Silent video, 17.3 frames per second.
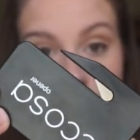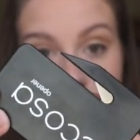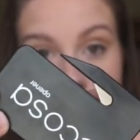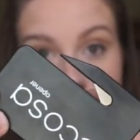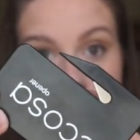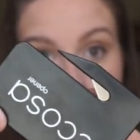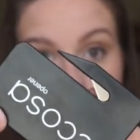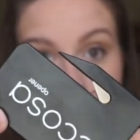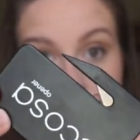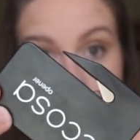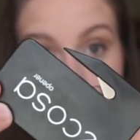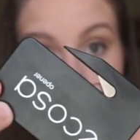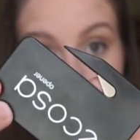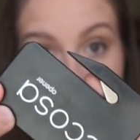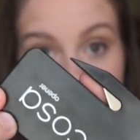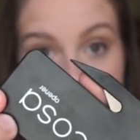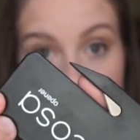There is a
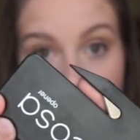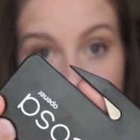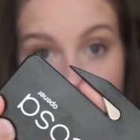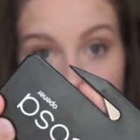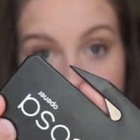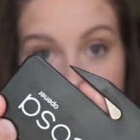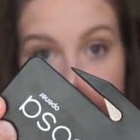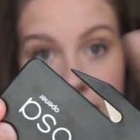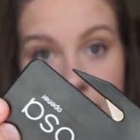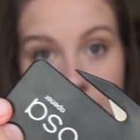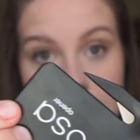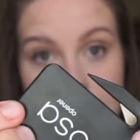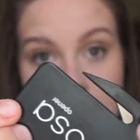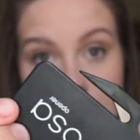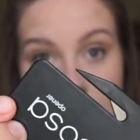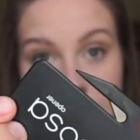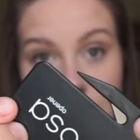razor blade right
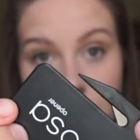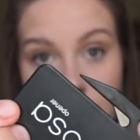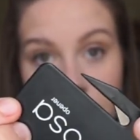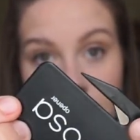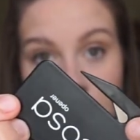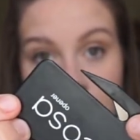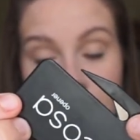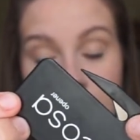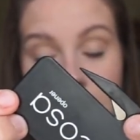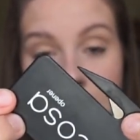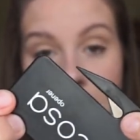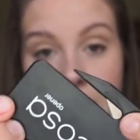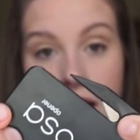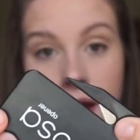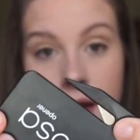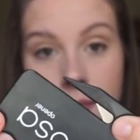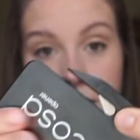in here.
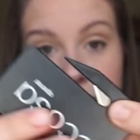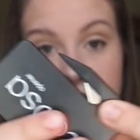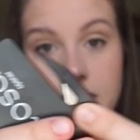Um,